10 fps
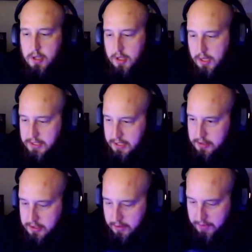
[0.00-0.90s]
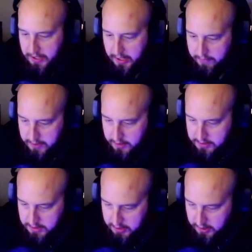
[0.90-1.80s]
It's actually not very heavy. That's
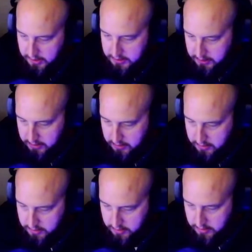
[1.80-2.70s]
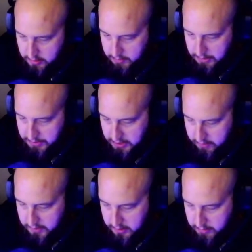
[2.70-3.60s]
kind of nice. I thought it, thought it might be
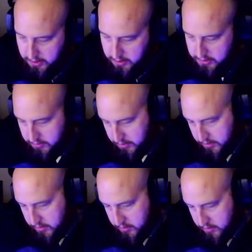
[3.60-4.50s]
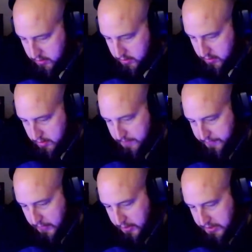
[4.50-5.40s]
heavier, to be honest with you.
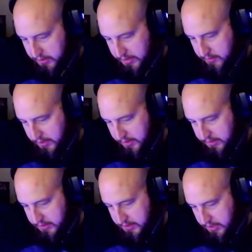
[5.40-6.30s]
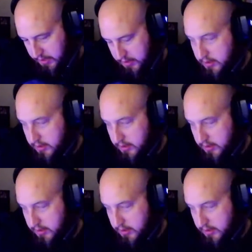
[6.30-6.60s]
Okay, so that's where I can set.